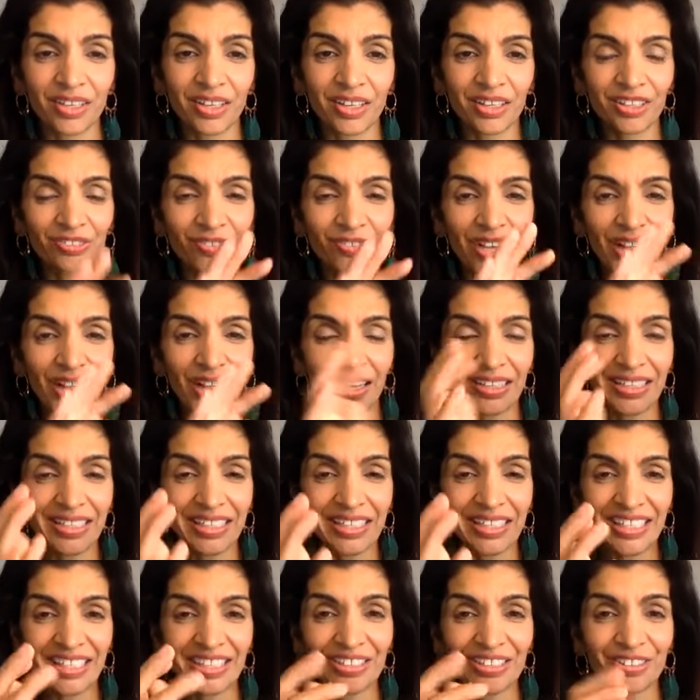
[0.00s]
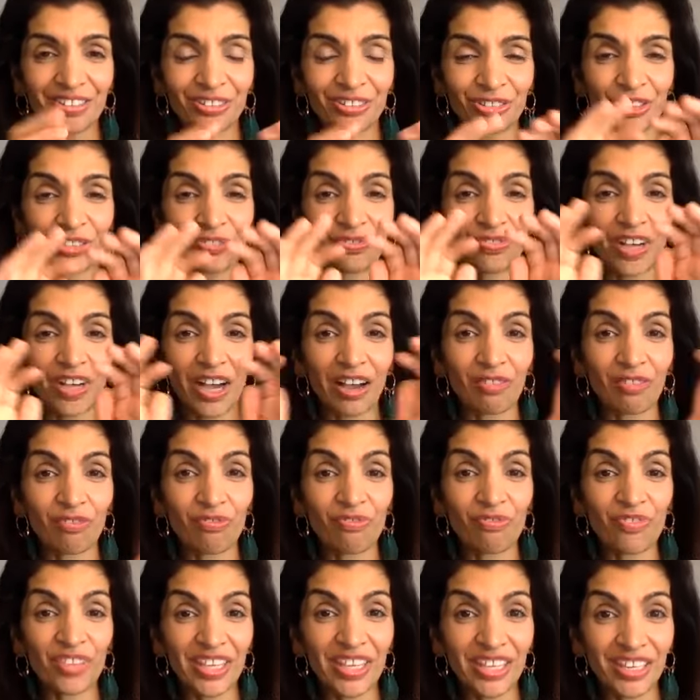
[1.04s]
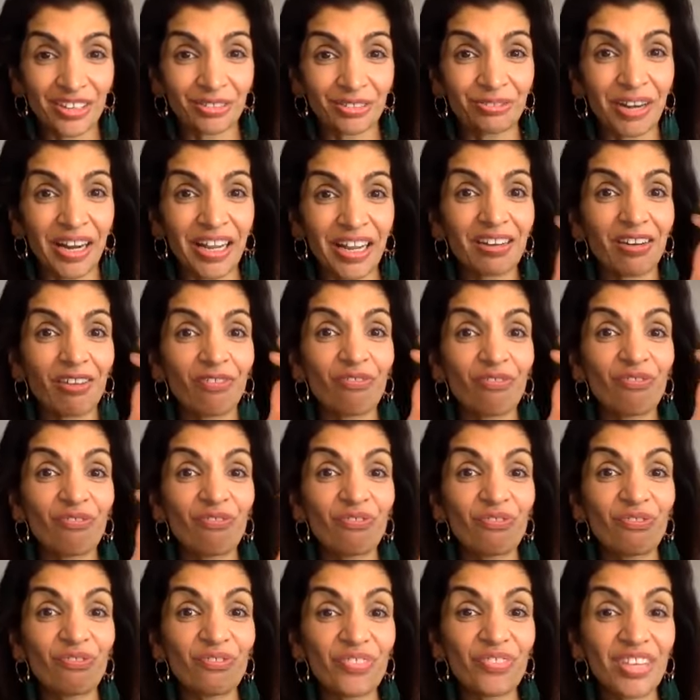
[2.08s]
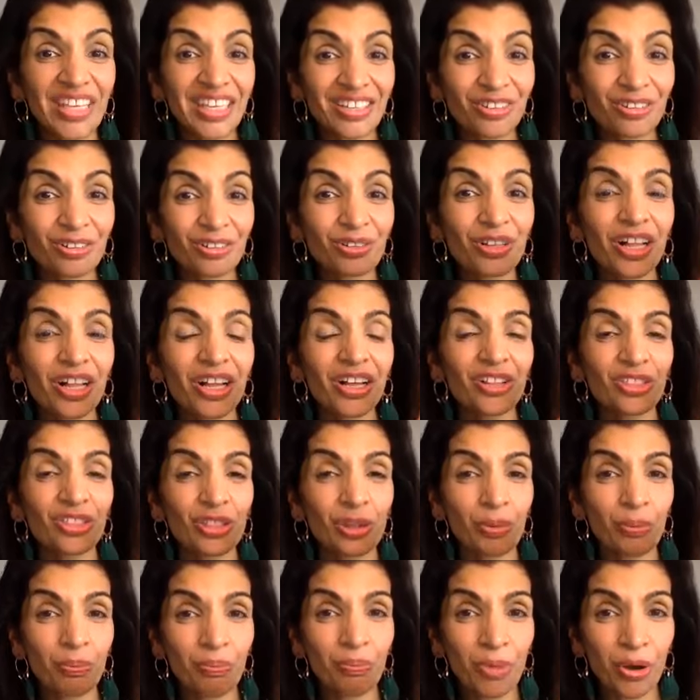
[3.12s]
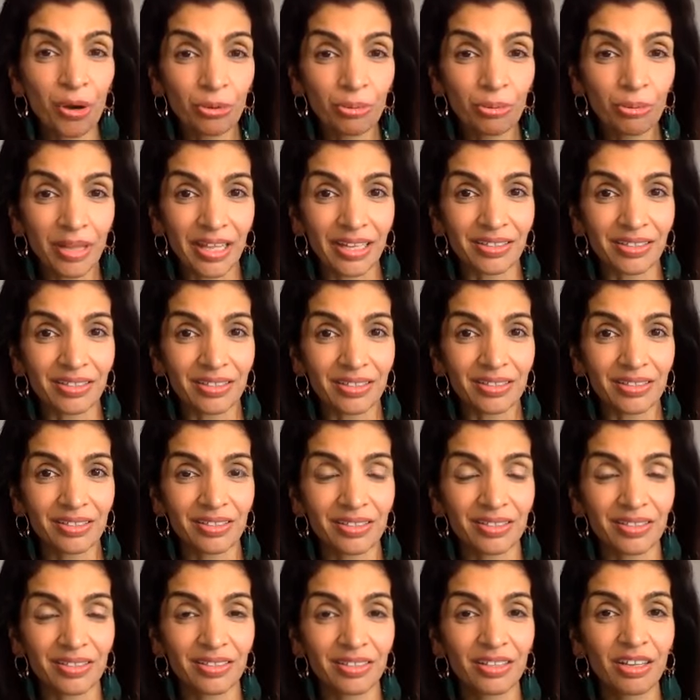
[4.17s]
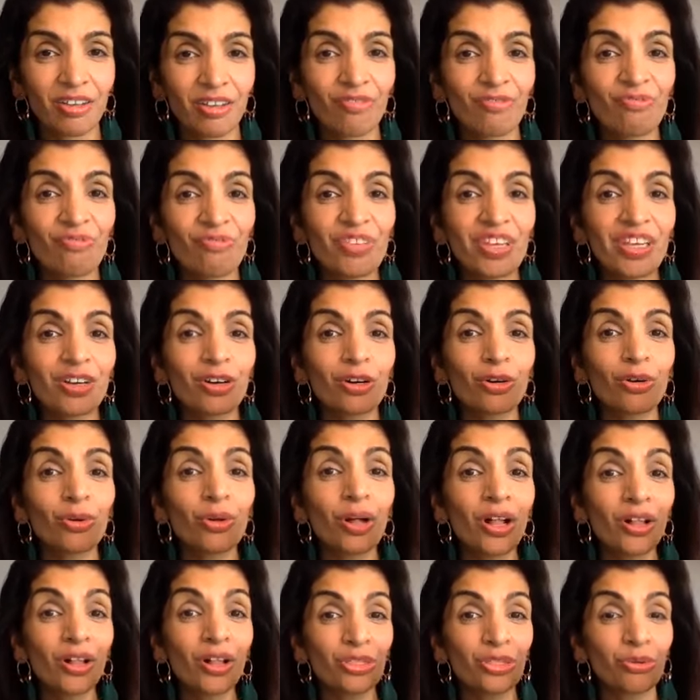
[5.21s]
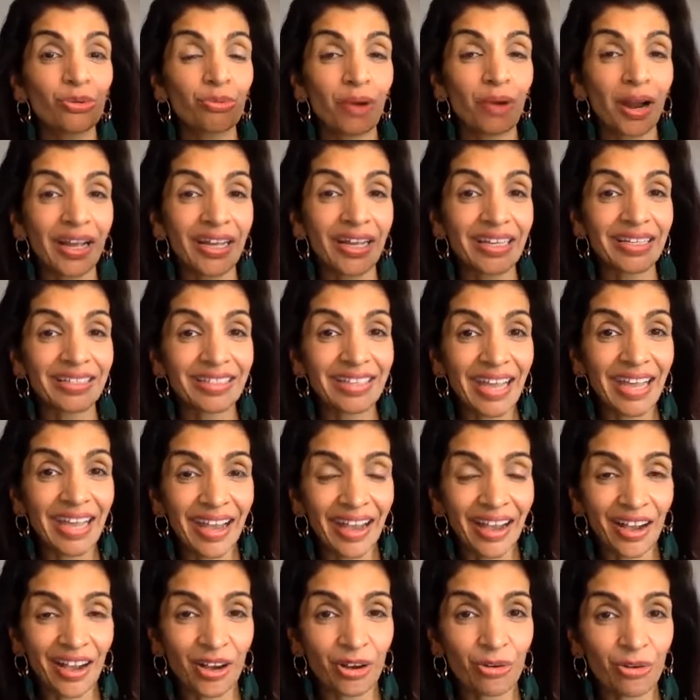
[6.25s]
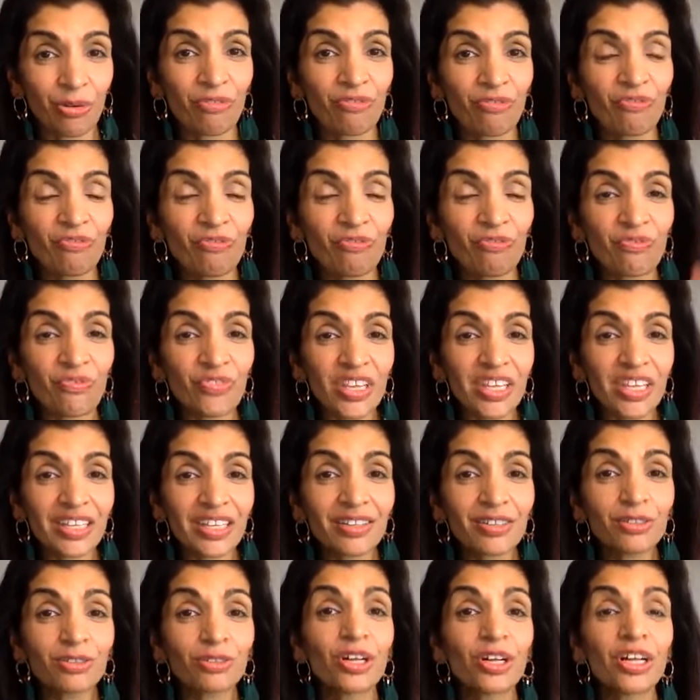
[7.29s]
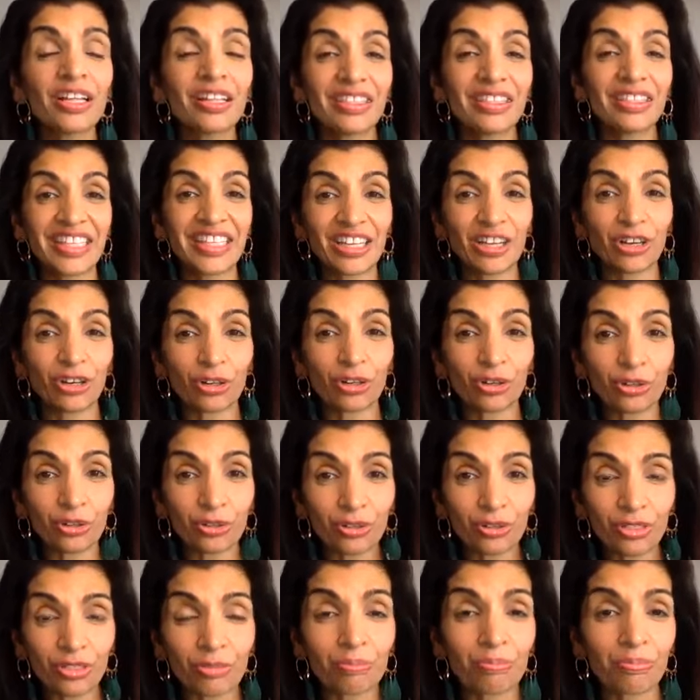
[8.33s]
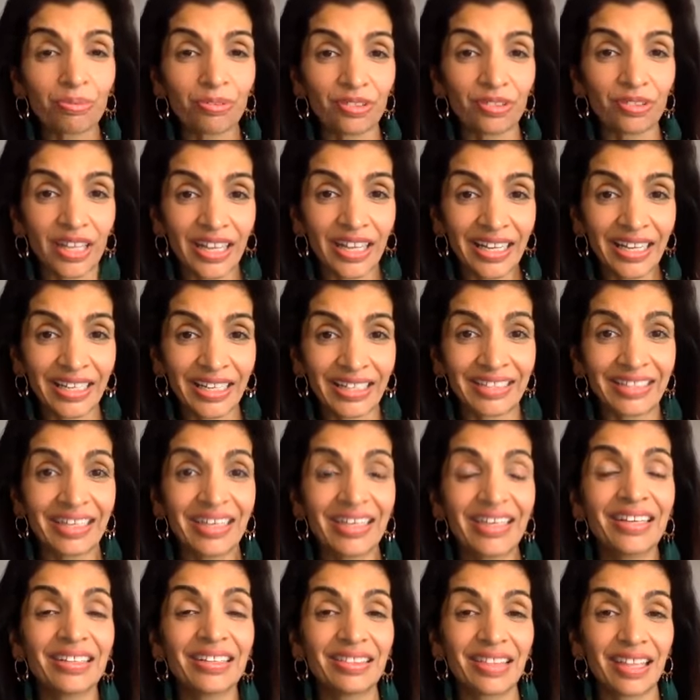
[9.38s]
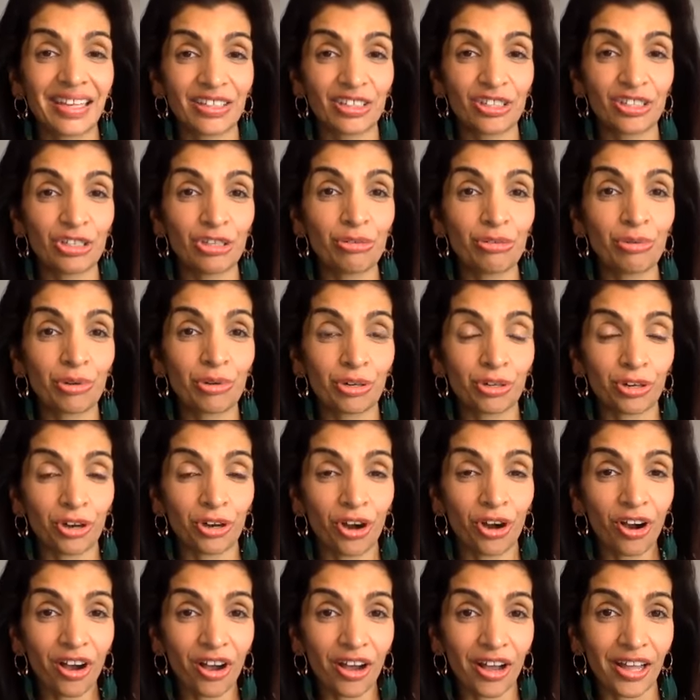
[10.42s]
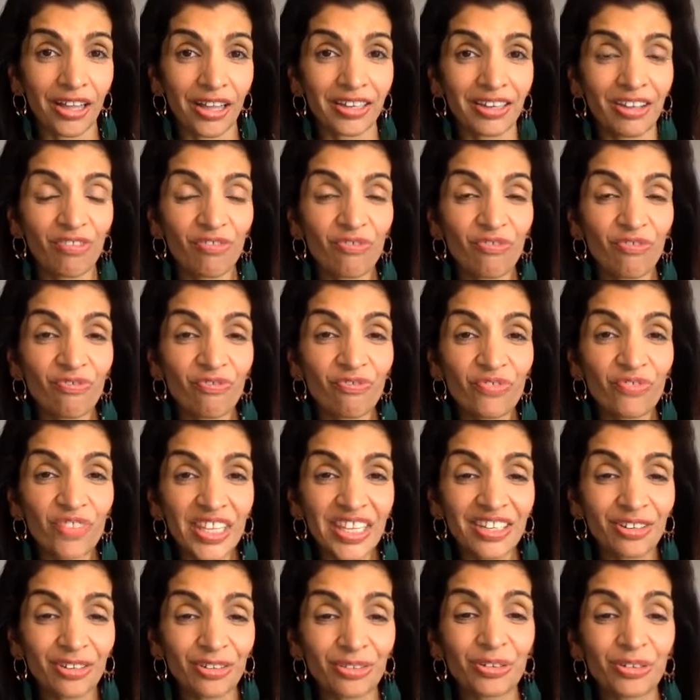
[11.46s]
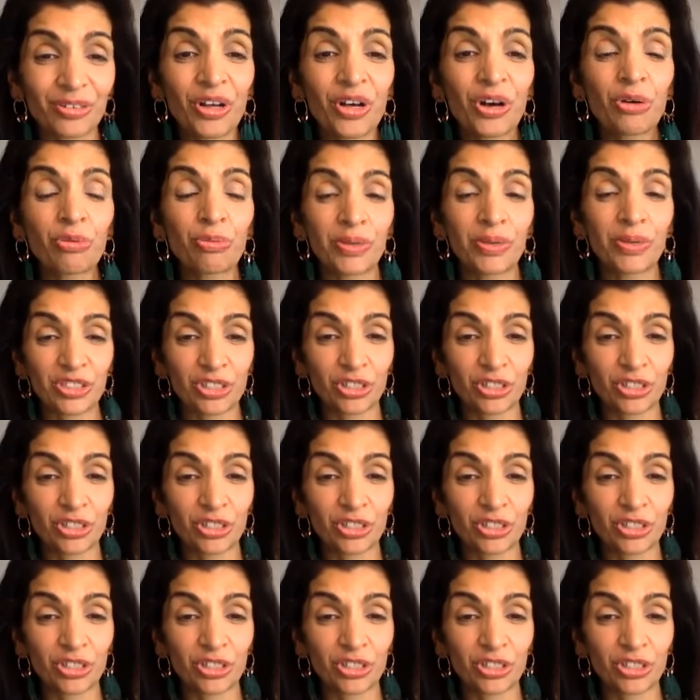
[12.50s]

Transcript: You've got heal, you've got feel, right? Feel the moment, feel the right now, feel the earth plane that you are on, feel what's